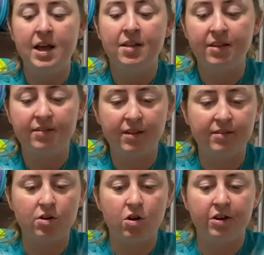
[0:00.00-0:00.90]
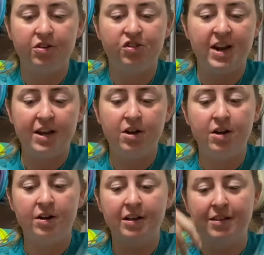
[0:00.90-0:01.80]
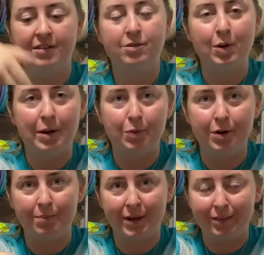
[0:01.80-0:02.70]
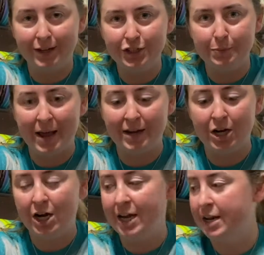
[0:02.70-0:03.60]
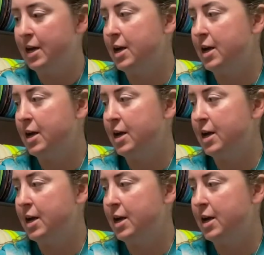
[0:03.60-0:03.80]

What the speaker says: This is called a J-hook. This is what I put my lunch bag on.